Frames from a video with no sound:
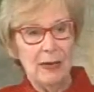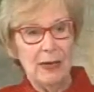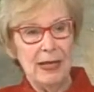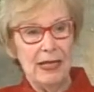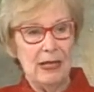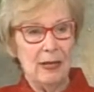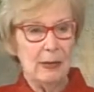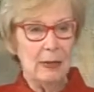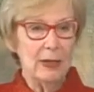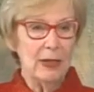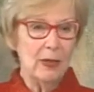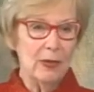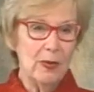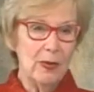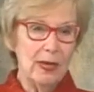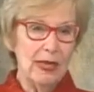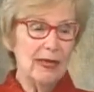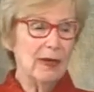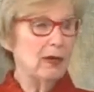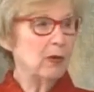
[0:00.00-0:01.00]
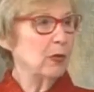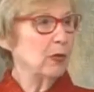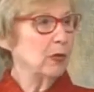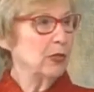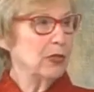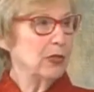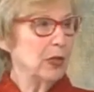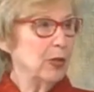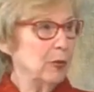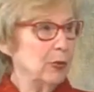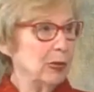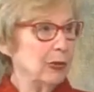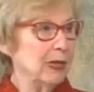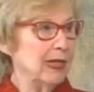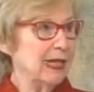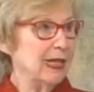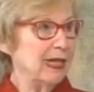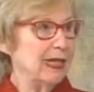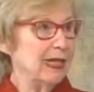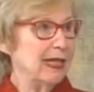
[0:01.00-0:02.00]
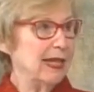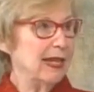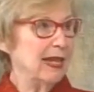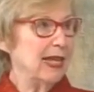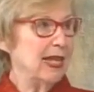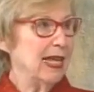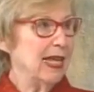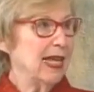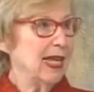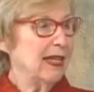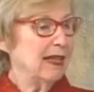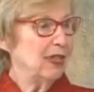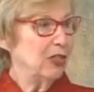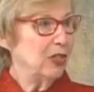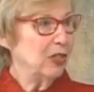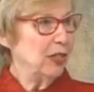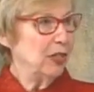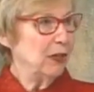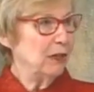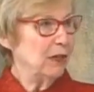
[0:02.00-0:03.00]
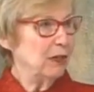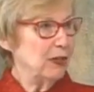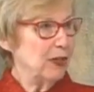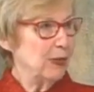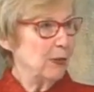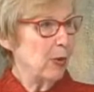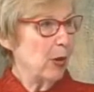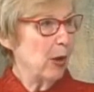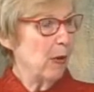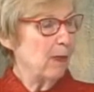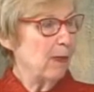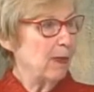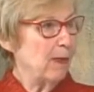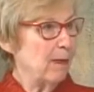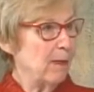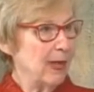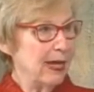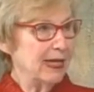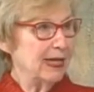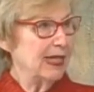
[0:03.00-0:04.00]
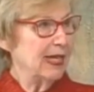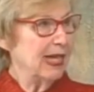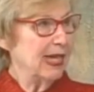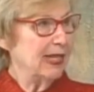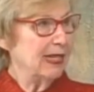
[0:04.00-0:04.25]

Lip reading: has been going, we're so pleased that the Sheriff's Department maintains